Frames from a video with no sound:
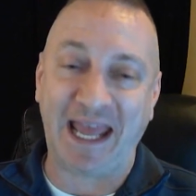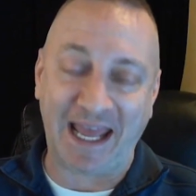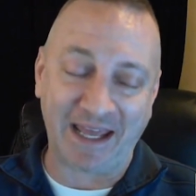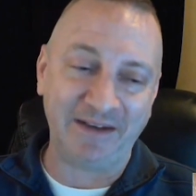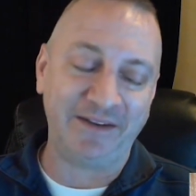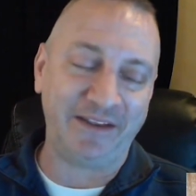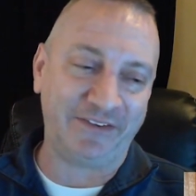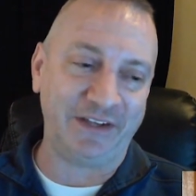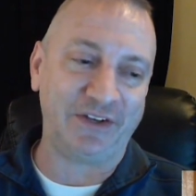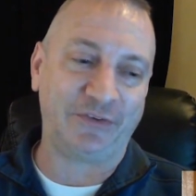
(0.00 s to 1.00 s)
and they
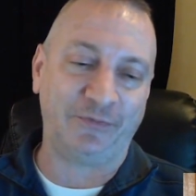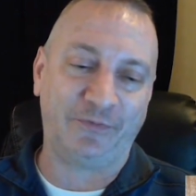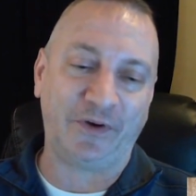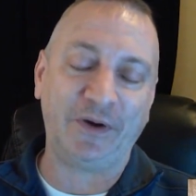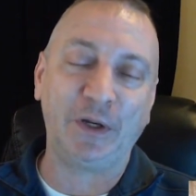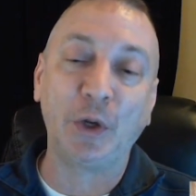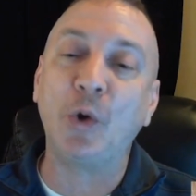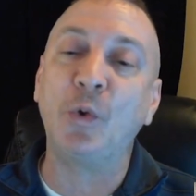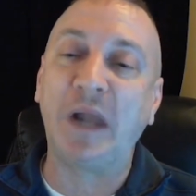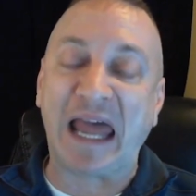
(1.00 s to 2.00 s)
sent us very
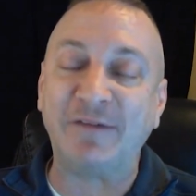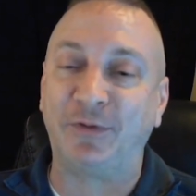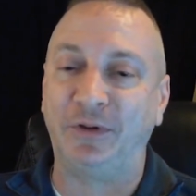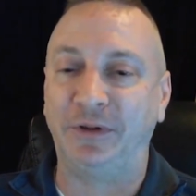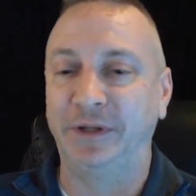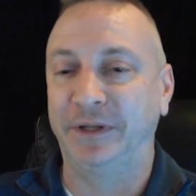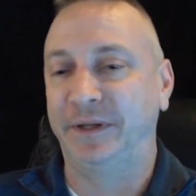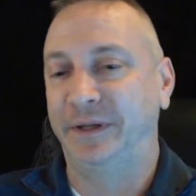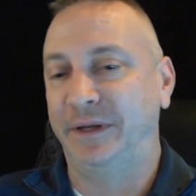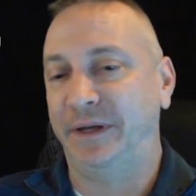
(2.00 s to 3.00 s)
low-level
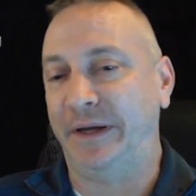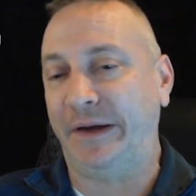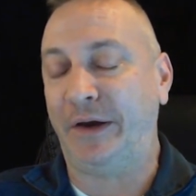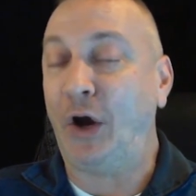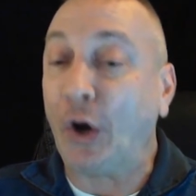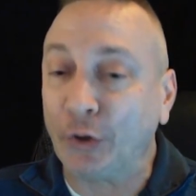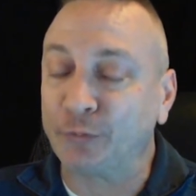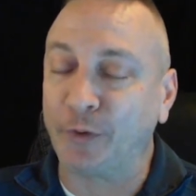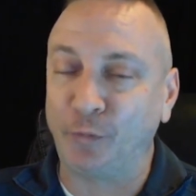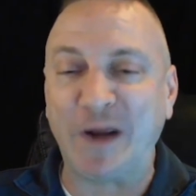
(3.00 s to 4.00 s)

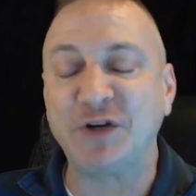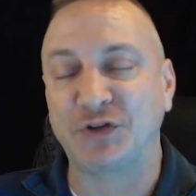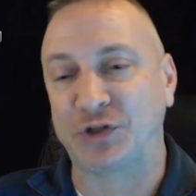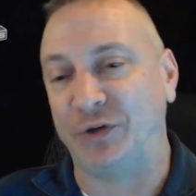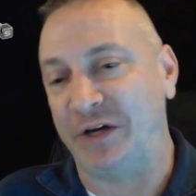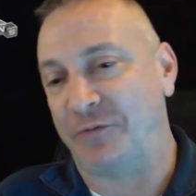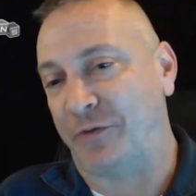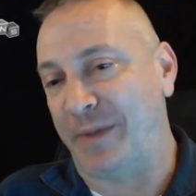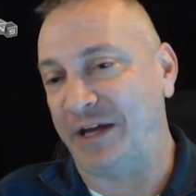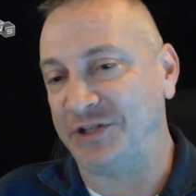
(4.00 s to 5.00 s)
hardware register
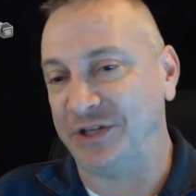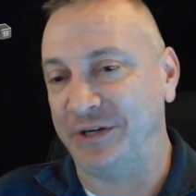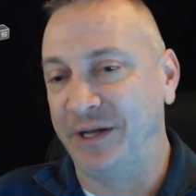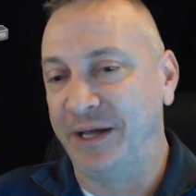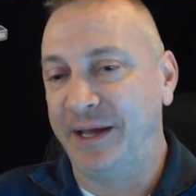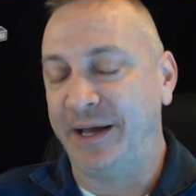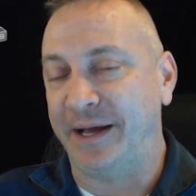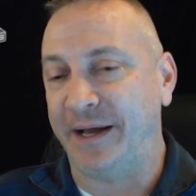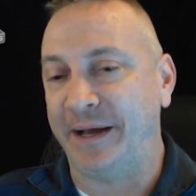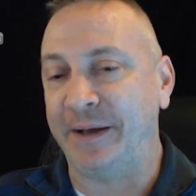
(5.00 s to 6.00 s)
information.
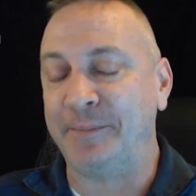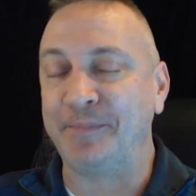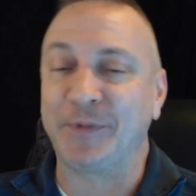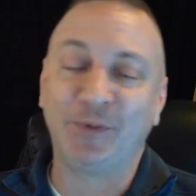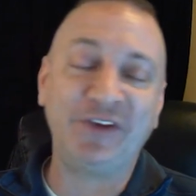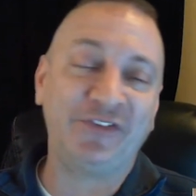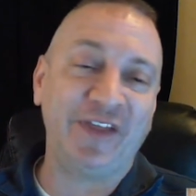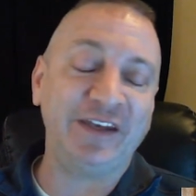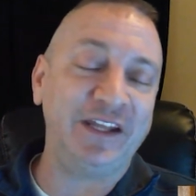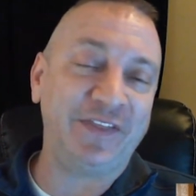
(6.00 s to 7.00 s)
The
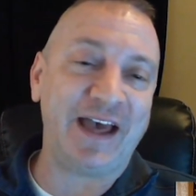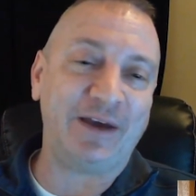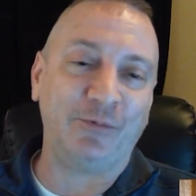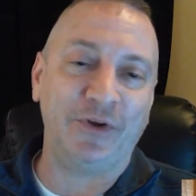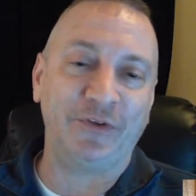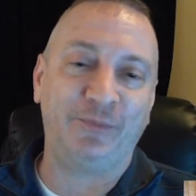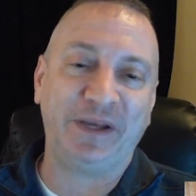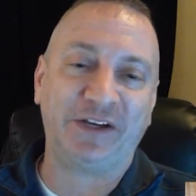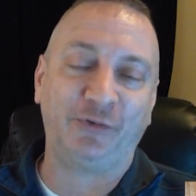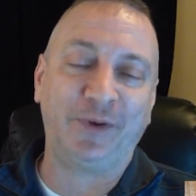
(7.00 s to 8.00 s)
reason they did that was
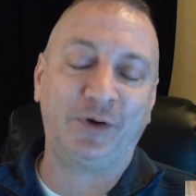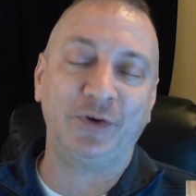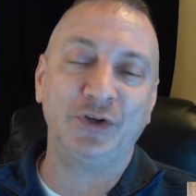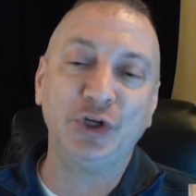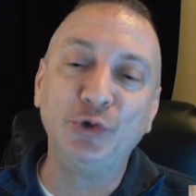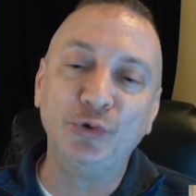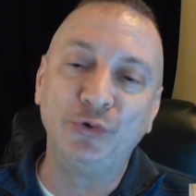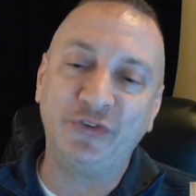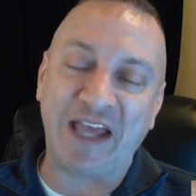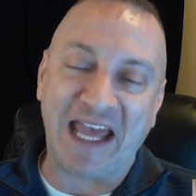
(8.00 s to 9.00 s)
because we couldn't
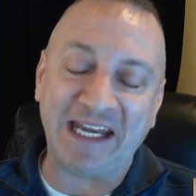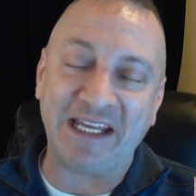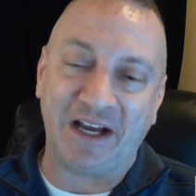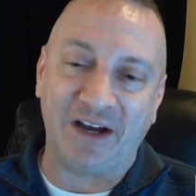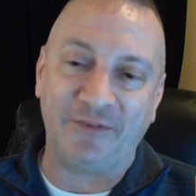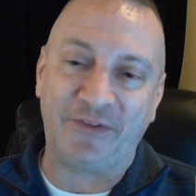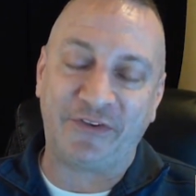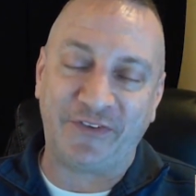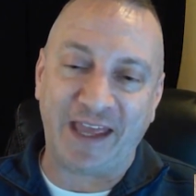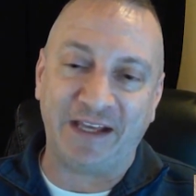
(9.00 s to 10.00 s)
use any of
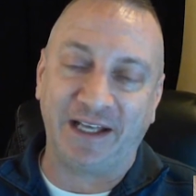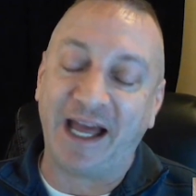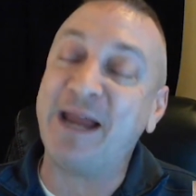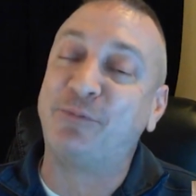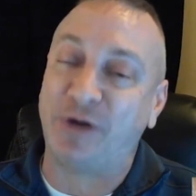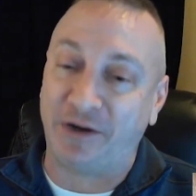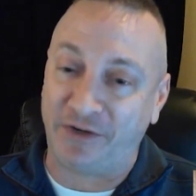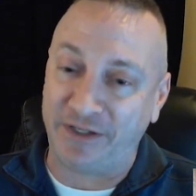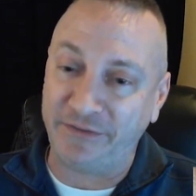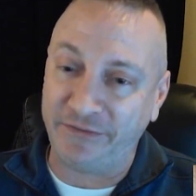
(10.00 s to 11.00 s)
the Sega
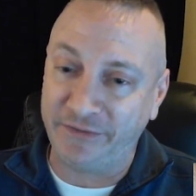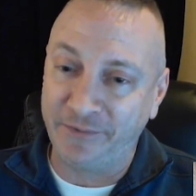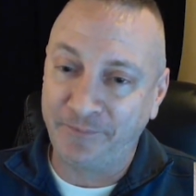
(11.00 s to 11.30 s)
libraries